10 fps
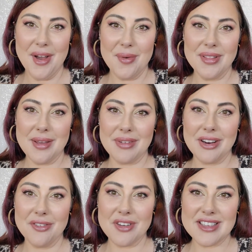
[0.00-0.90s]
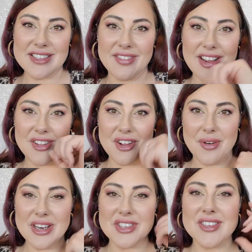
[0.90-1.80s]
Well, let me know if you guys have any other
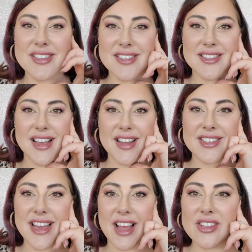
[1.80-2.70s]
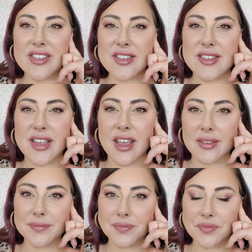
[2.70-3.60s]
questions and such. Allison's
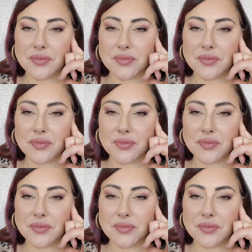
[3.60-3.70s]
saying,